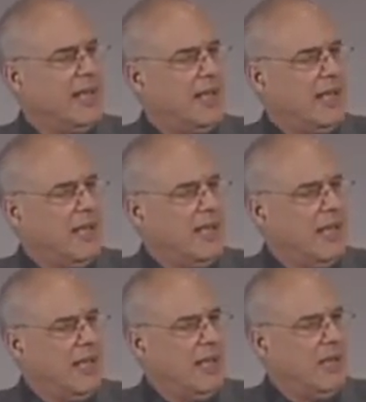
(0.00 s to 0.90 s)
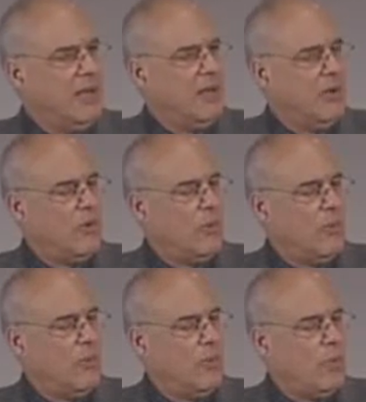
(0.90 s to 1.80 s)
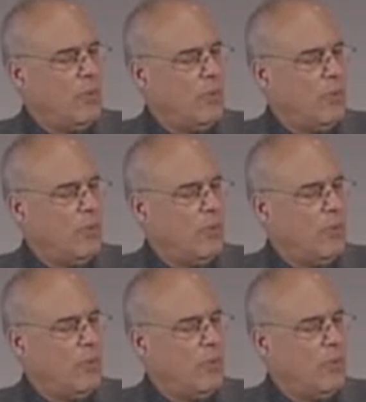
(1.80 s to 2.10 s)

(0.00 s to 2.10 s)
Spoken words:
[no speech]